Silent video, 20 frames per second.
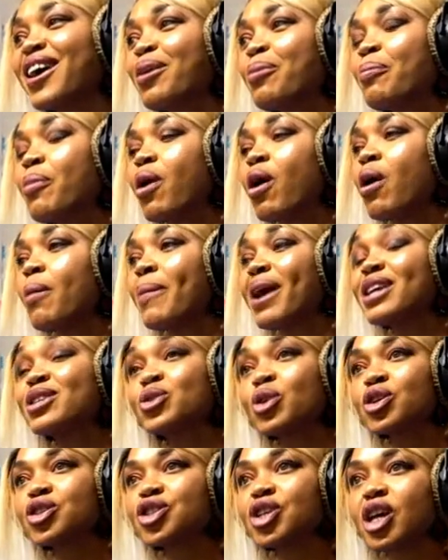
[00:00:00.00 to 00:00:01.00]
but my
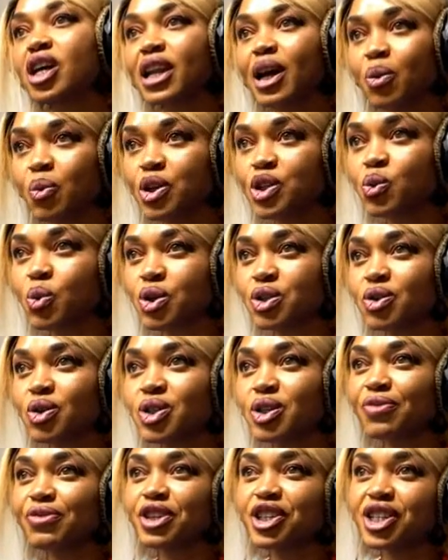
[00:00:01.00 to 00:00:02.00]
Dutch language was not
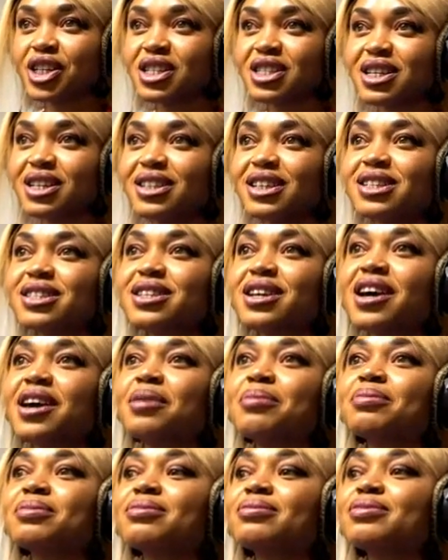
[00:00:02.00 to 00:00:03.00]
sufficient at that
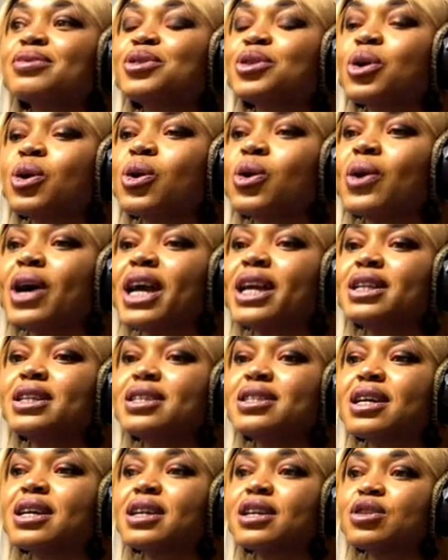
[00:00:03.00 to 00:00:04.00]
time. So I
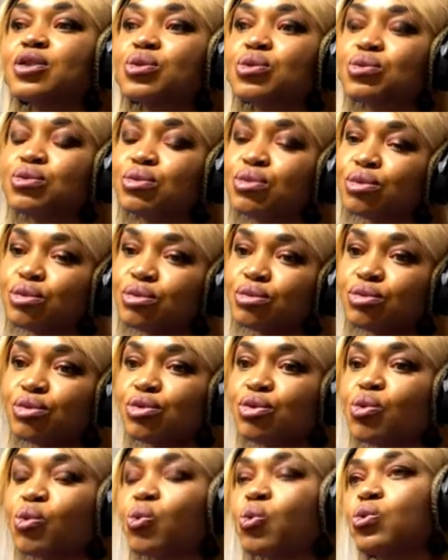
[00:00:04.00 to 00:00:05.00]
decided to
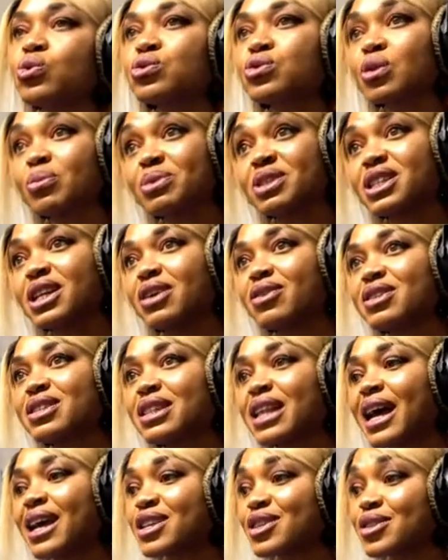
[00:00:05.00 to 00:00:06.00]
do something else,
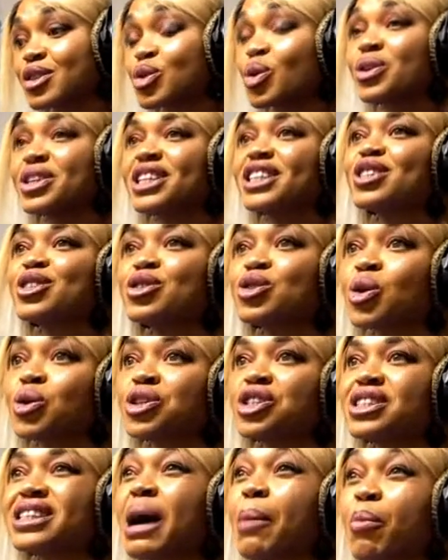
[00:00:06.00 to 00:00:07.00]
like studying
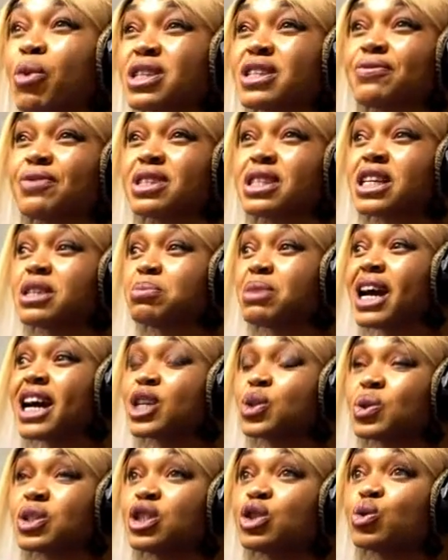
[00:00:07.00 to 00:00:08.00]
Dutch. That motivated me
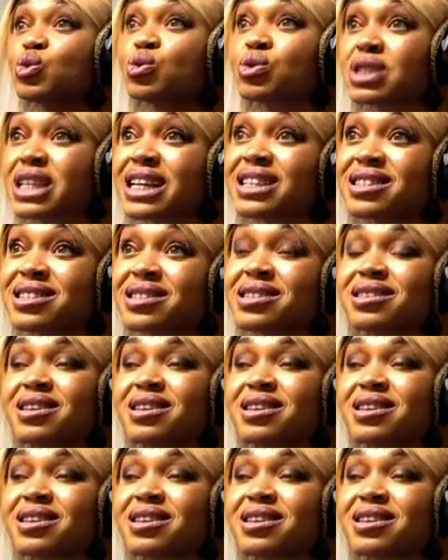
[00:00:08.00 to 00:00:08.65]
actually to start,